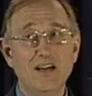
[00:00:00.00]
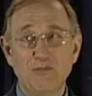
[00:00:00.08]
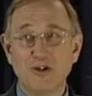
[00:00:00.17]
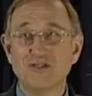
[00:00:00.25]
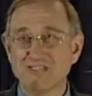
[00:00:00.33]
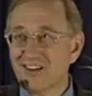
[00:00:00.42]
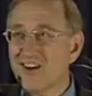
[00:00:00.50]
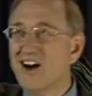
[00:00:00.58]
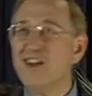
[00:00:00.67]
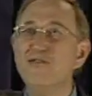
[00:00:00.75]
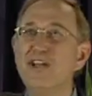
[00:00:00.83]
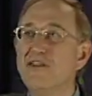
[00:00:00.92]
because the
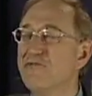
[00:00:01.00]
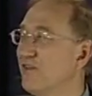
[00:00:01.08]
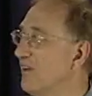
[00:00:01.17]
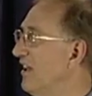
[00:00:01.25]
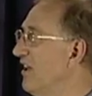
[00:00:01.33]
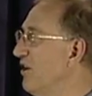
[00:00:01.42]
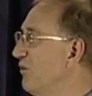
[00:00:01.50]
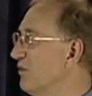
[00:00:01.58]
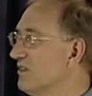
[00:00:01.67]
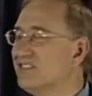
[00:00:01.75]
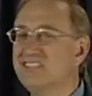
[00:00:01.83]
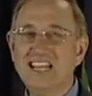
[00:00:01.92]
God of heaven
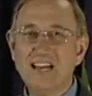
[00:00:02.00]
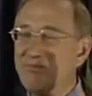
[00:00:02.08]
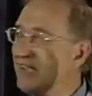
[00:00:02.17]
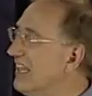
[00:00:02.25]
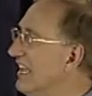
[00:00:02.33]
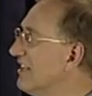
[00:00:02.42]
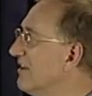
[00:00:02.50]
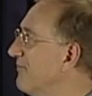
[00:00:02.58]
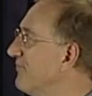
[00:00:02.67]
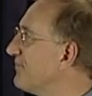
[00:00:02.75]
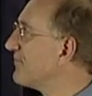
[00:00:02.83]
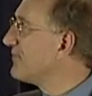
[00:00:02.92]
will set up a
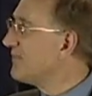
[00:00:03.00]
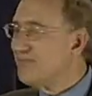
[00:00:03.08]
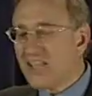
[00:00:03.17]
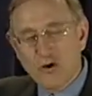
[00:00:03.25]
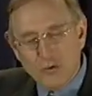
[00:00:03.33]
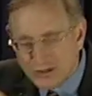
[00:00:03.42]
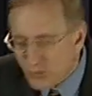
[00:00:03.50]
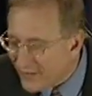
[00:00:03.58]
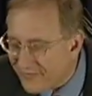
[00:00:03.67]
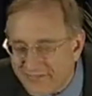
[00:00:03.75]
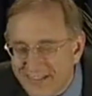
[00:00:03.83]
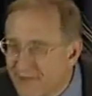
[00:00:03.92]
kingdom which
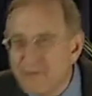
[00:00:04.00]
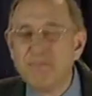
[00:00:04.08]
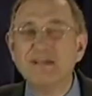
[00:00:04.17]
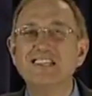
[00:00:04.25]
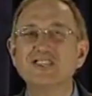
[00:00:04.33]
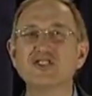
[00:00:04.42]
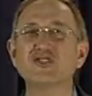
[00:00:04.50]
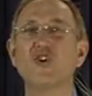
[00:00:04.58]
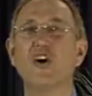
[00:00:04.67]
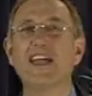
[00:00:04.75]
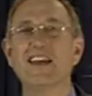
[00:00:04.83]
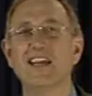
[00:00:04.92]
will never be
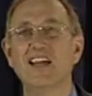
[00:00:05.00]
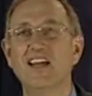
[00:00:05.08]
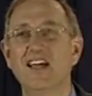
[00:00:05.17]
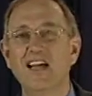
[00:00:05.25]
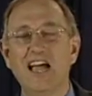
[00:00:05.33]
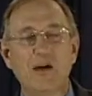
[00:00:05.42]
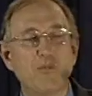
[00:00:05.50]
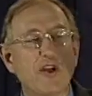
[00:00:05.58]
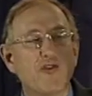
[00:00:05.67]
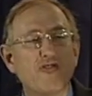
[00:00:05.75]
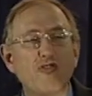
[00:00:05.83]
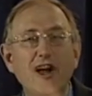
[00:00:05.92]
destroyed. And
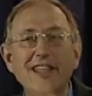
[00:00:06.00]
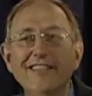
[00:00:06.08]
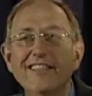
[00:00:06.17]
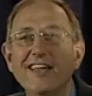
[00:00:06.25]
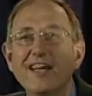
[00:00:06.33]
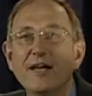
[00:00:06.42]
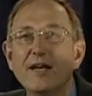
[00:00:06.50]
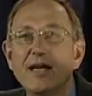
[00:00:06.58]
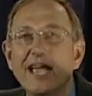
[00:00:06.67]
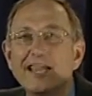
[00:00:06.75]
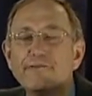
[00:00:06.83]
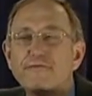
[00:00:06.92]
we're right
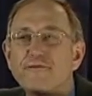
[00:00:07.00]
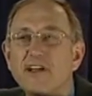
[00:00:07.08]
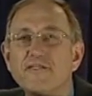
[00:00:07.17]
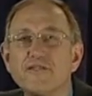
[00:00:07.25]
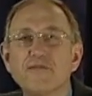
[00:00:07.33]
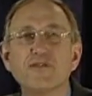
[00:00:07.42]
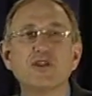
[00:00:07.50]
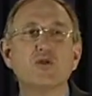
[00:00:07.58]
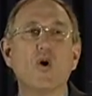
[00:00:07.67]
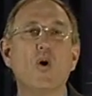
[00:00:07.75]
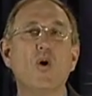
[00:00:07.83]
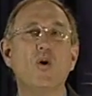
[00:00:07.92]
in front of the
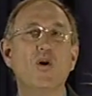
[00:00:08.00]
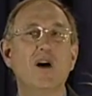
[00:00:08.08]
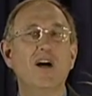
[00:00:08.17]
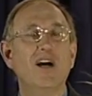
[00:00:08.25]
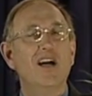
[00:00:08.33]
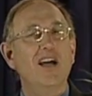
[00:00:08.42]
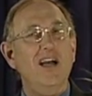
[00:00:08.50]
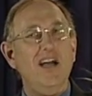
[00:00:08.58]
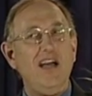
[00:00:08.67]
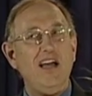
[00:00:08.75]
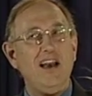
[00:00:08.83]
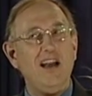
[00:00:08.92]
door.
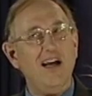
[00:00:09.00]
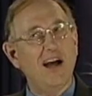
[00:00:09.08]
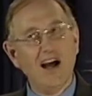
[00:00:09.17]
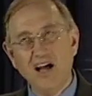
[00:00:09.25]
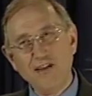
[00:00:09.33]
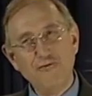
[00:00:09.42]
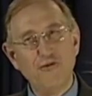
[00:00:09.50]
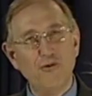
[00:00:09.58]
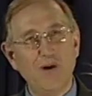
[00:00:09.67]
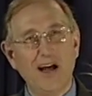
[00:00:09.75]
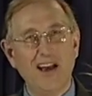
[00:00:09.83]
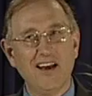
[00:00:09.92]
And I, for
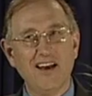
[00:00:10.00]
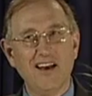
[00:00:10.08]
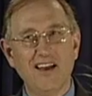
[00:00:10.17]
one,